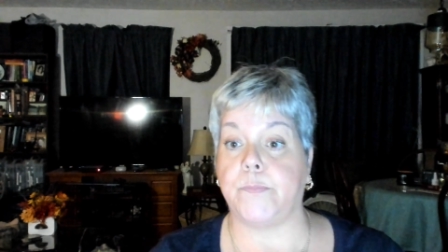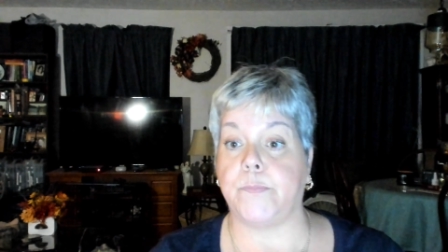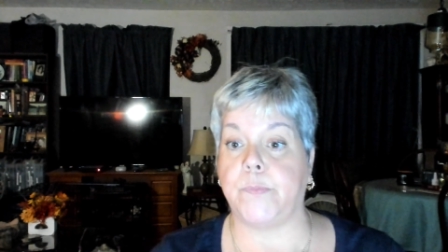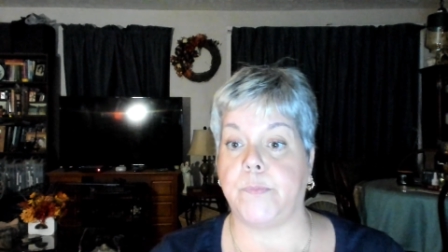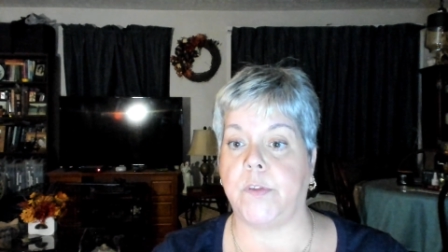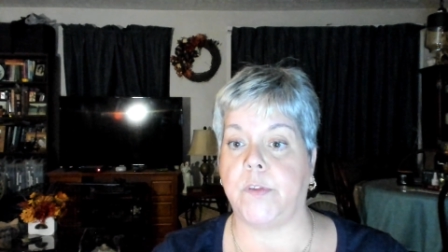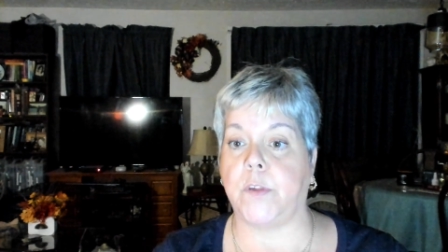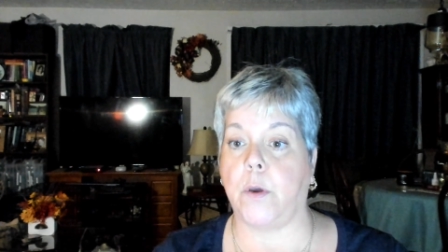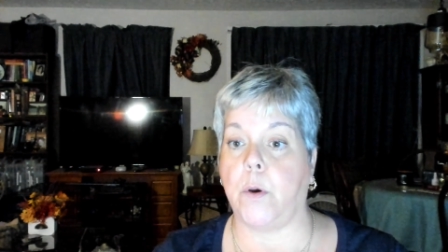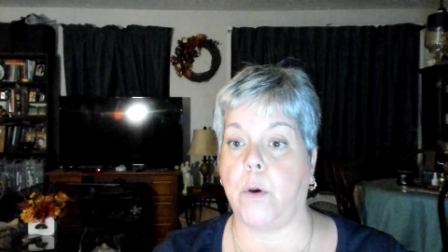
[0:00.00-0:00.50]

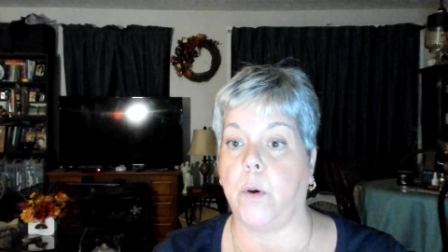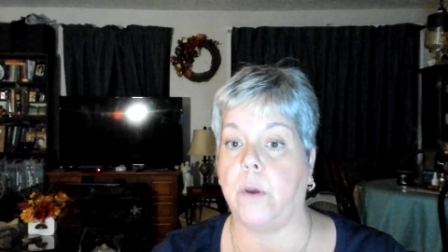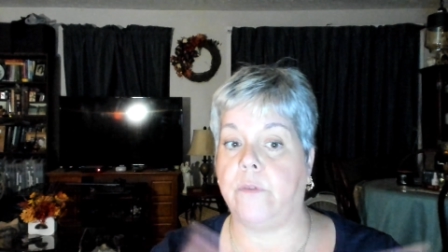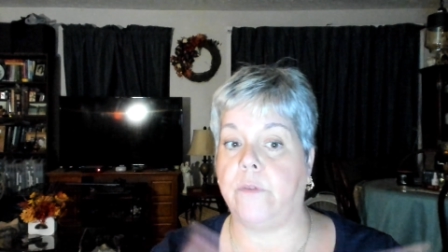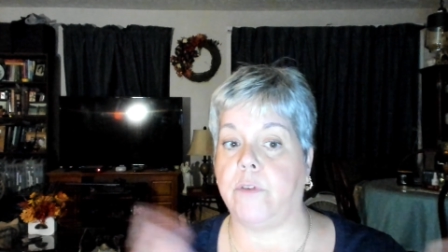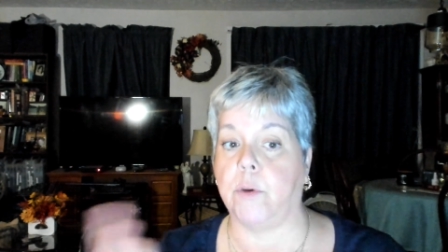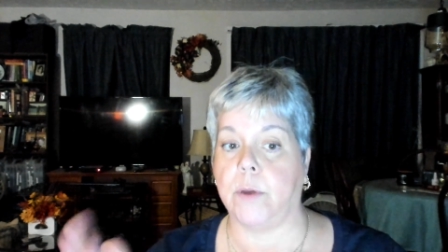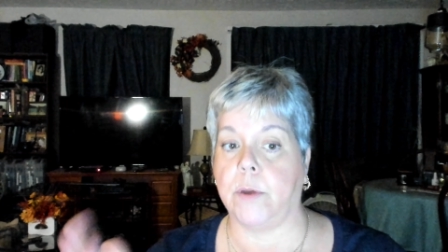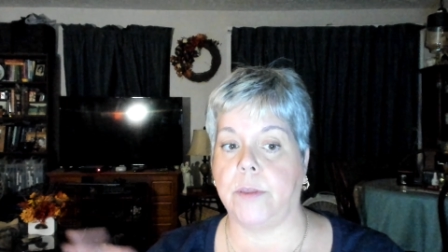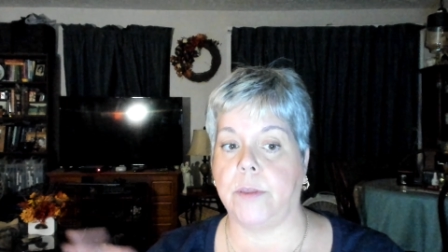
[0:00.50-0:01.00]
So
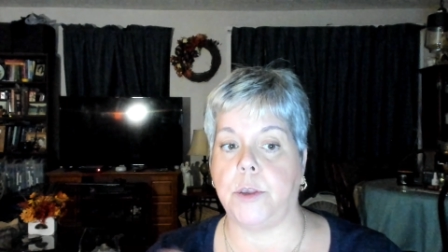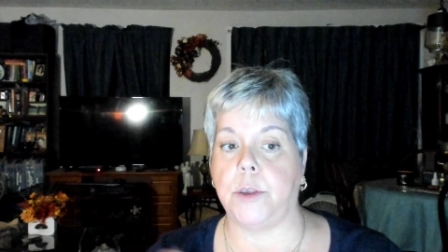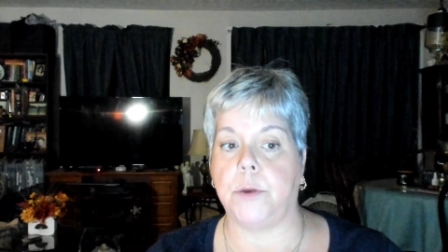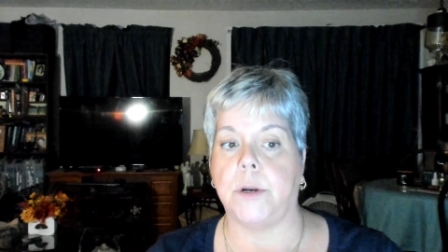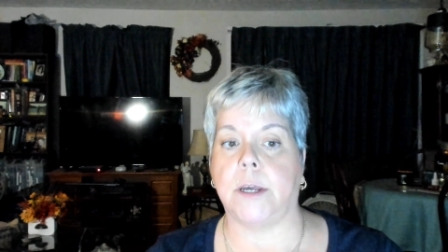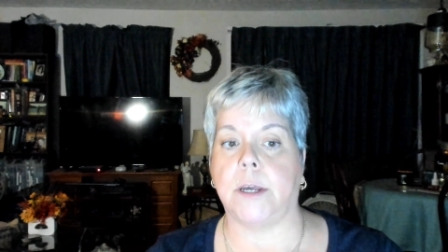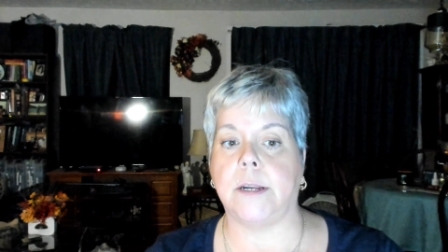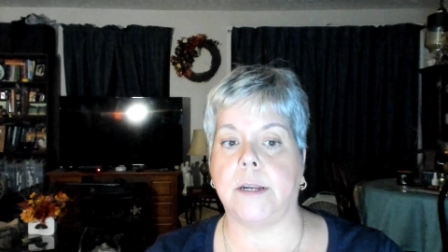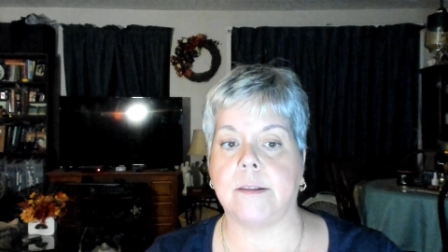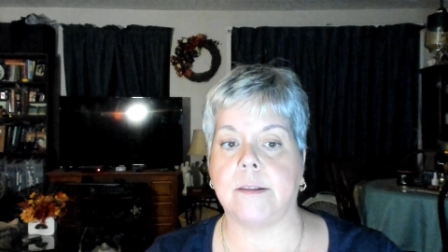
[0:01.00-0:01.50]
if you're in the
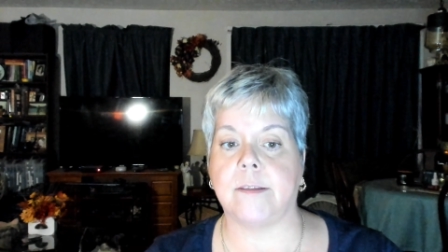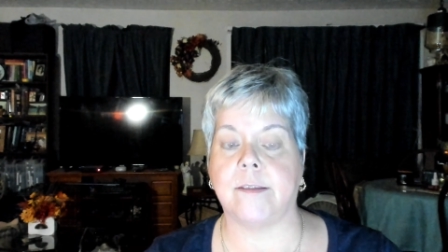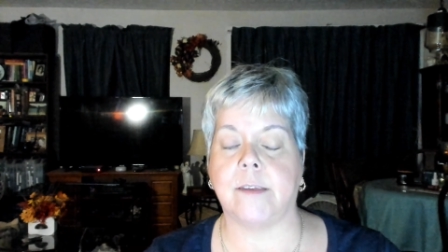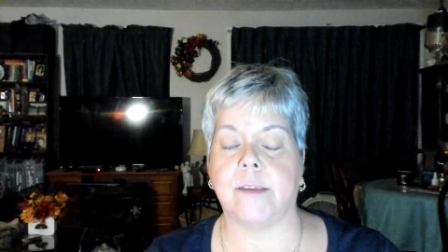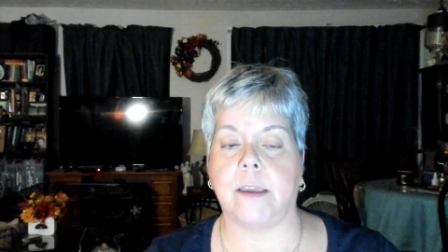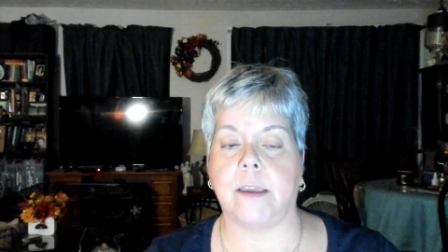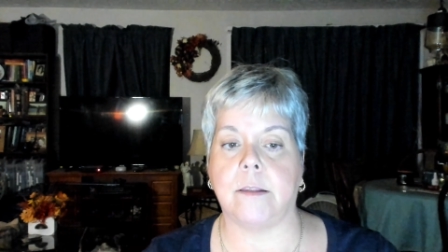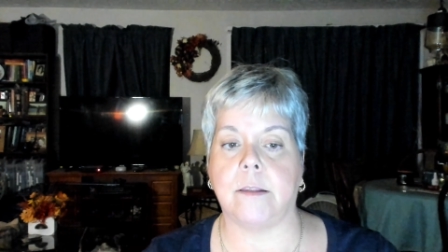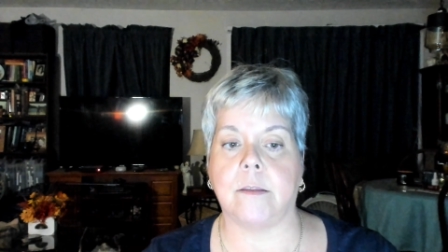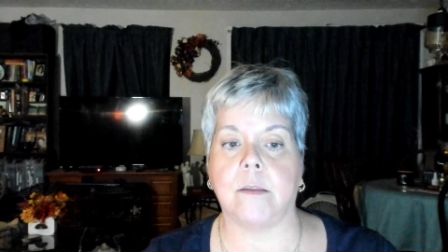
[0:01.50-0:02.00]
United
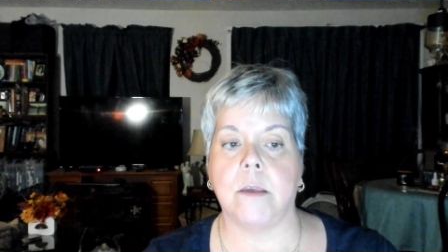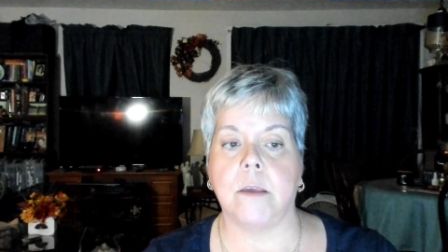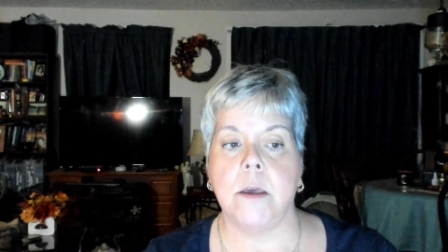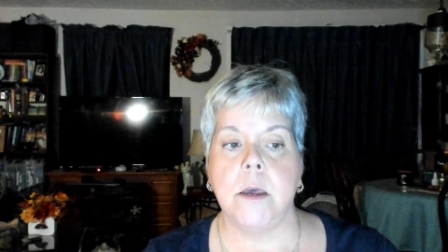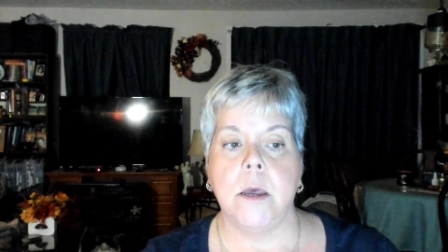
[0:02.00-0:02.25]
States.